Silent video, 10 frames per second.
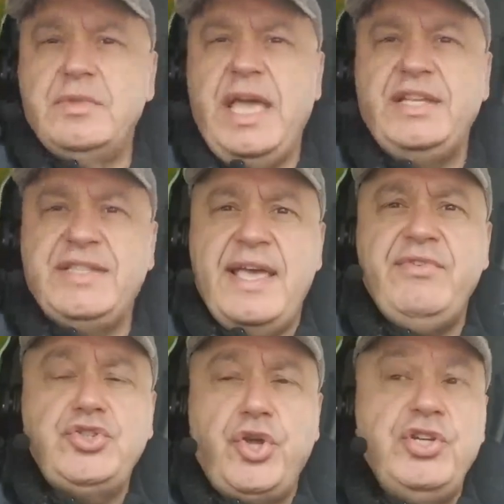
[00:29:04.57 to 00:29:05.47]
at
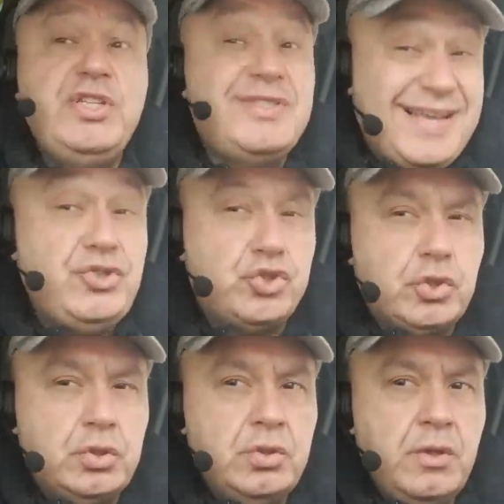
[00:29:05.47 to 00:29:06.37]
7:30
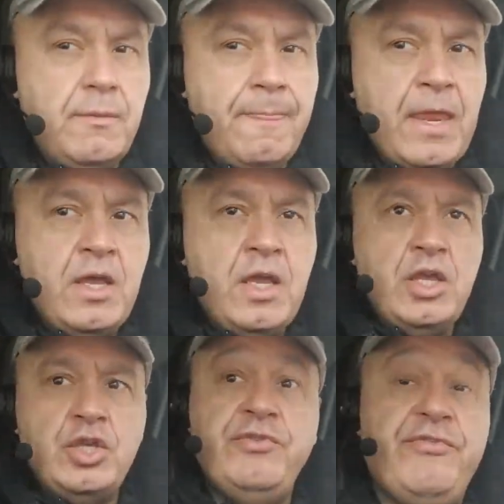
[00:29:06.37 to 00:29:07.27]
Central.
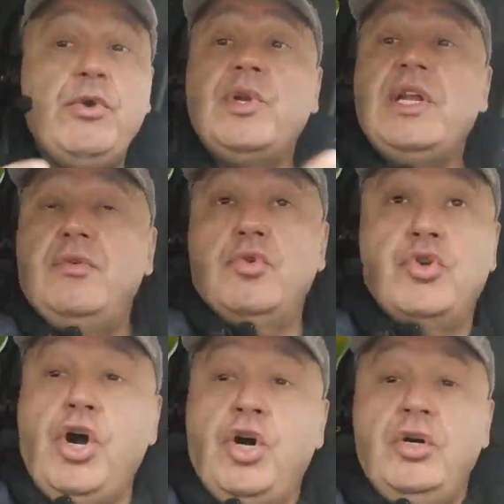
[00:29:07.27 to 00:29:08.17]
If you want to go,